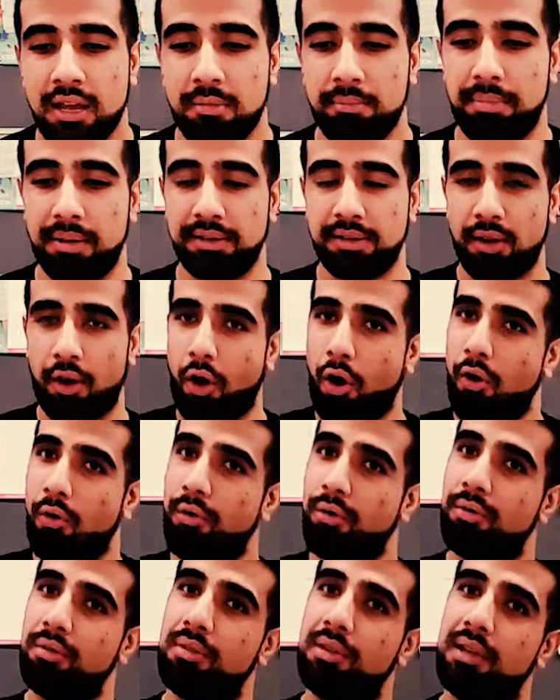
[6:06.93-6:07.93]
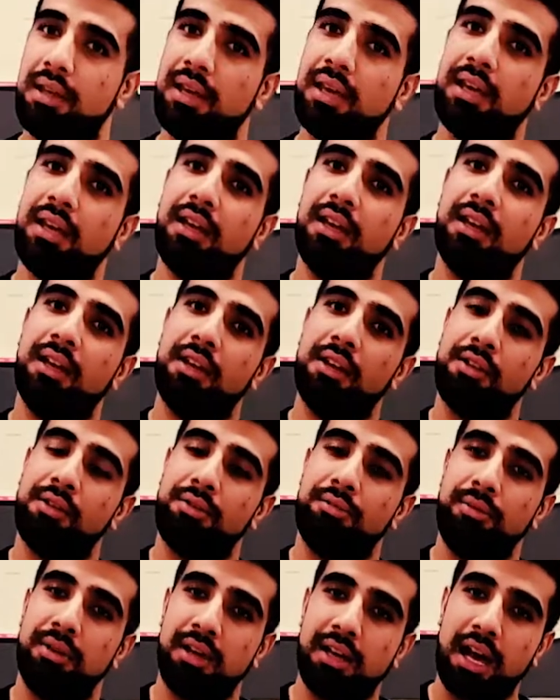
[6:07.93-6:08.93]
But the only
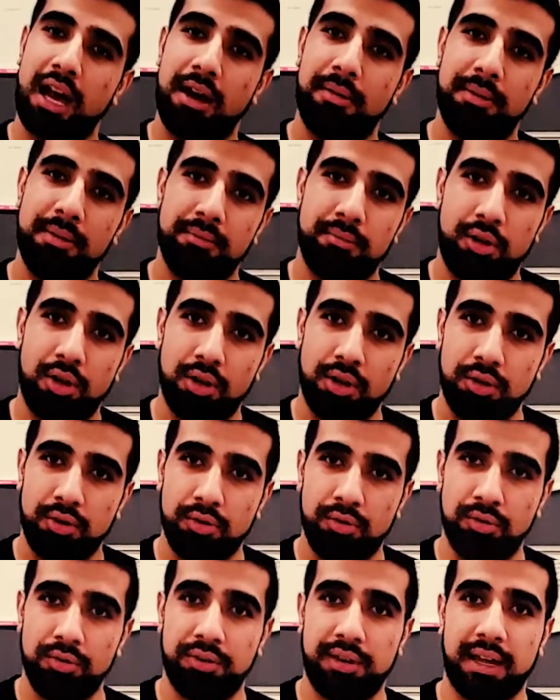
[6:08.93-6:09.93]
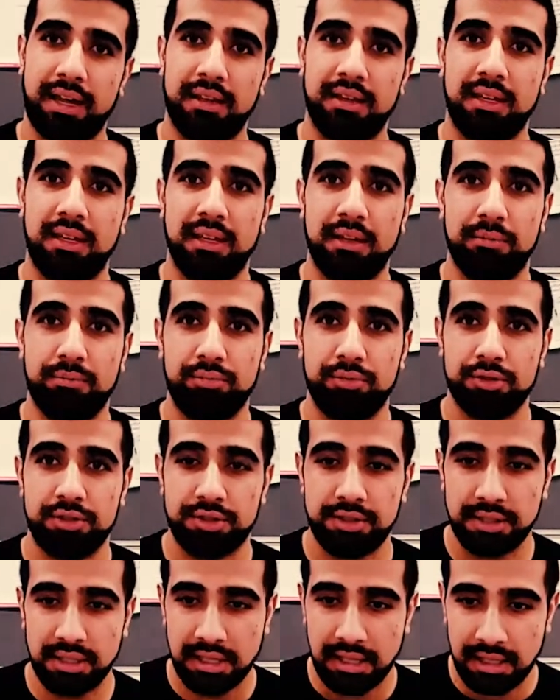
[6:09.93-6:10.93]
3 carbon molecule that can
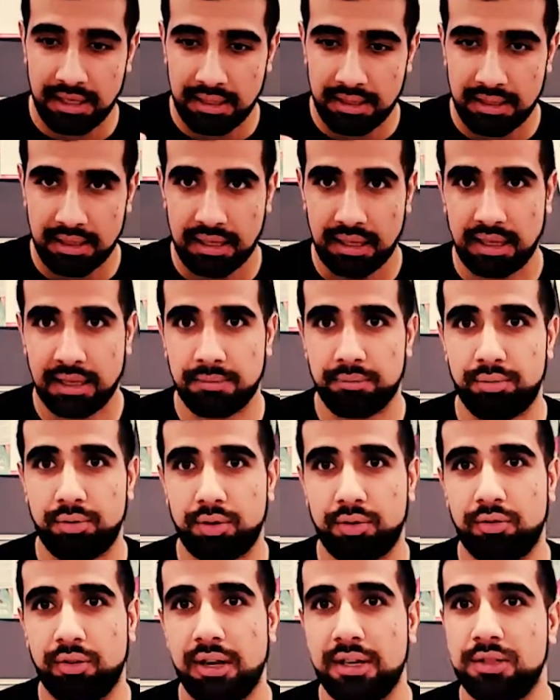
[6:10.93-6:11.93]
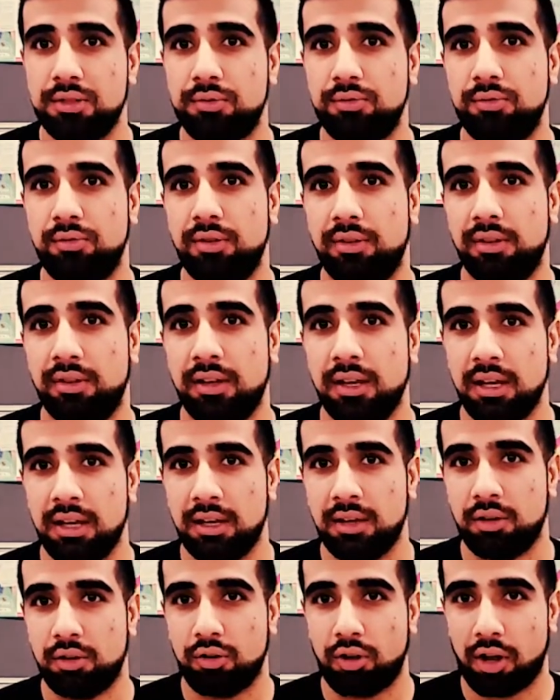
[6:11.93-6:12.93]
proceed and progress through the
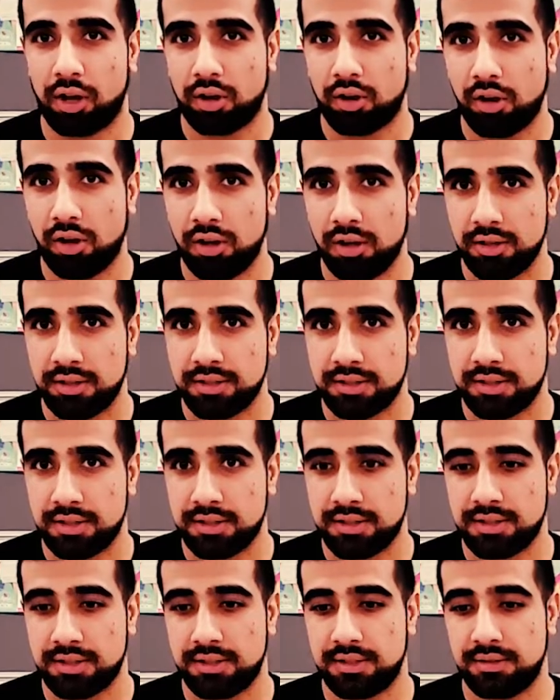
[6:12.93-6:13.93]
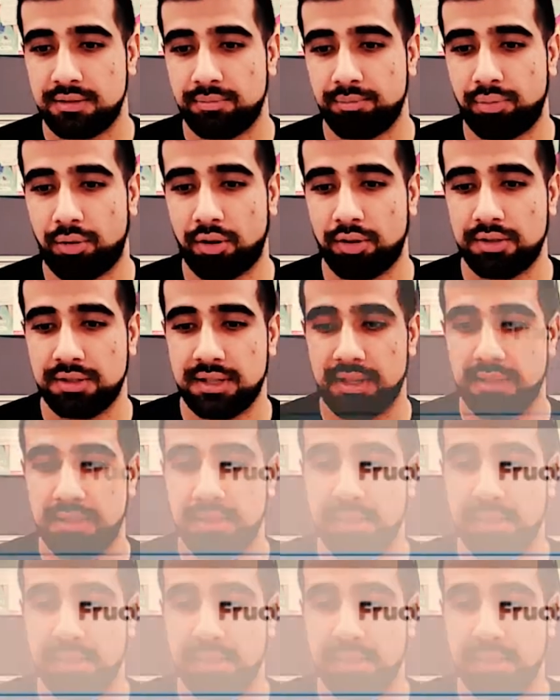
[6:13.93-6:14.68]
glycolysis process